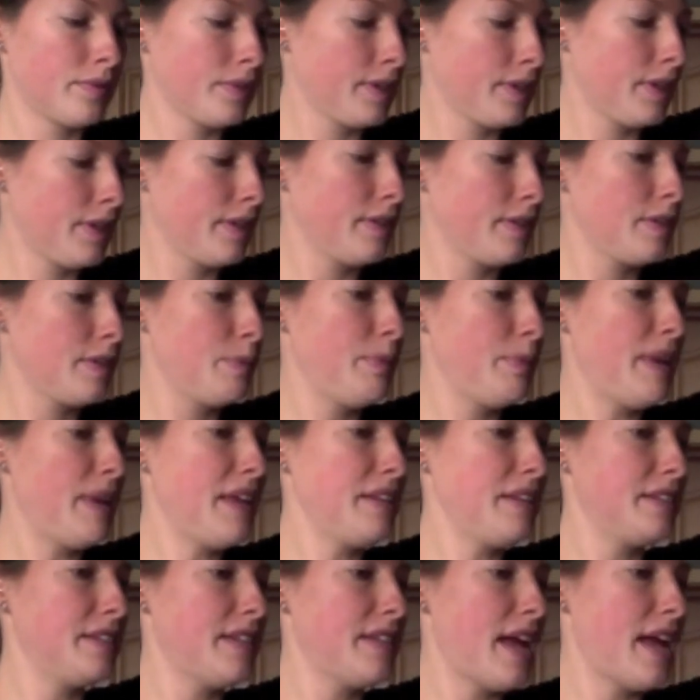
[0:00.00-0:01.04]
This
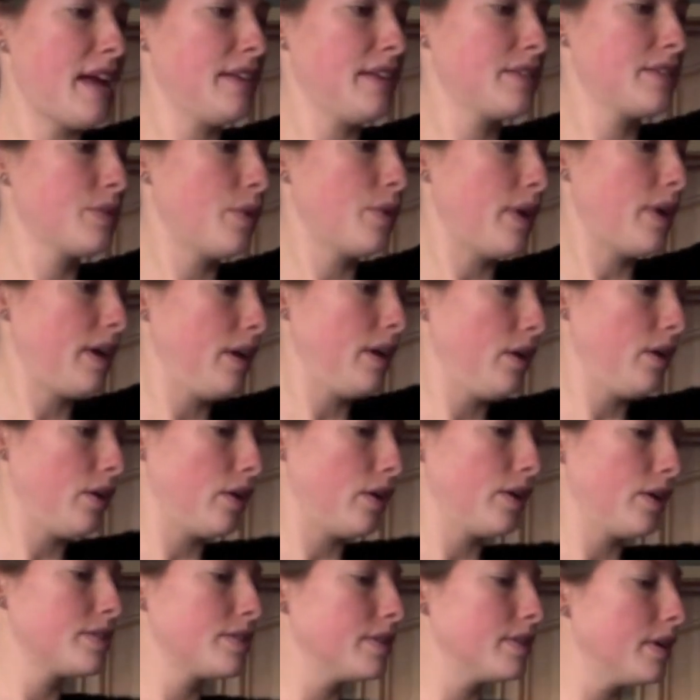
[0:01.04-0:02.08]
blender takes quite a
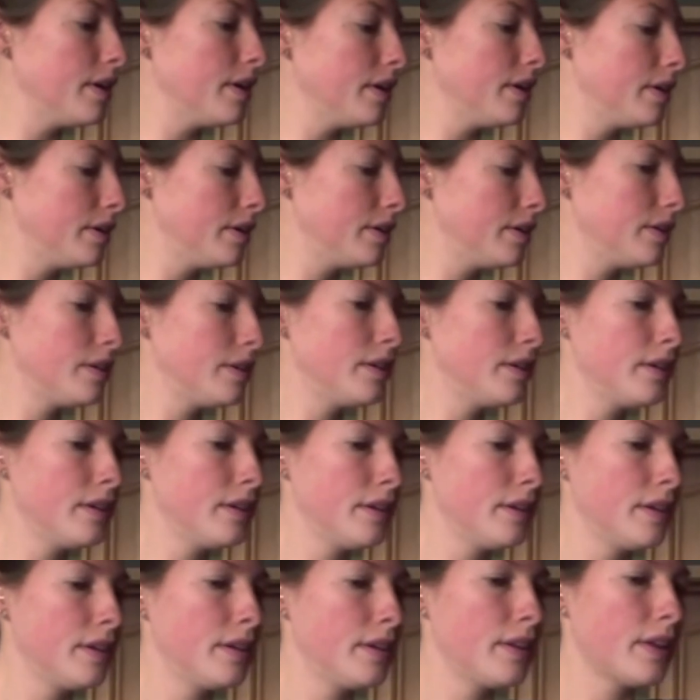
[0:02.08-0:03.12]
lot, so
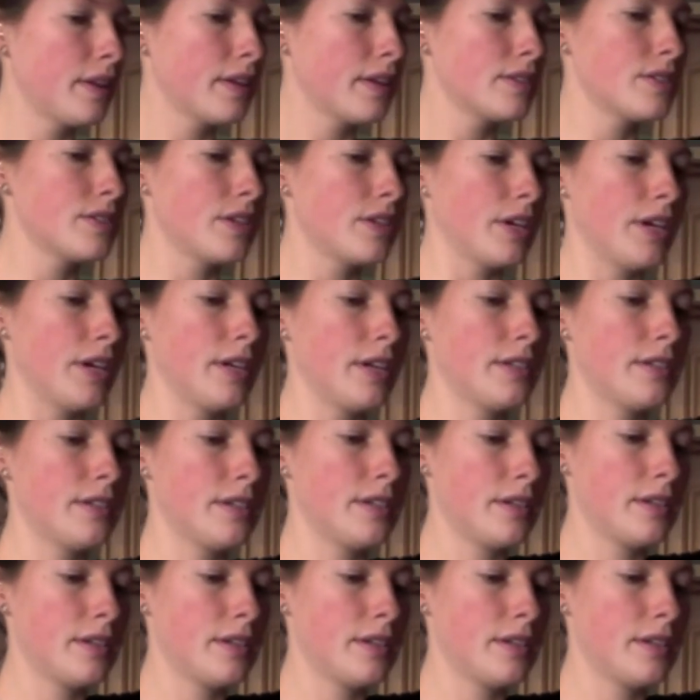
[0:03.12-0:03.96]
that's good.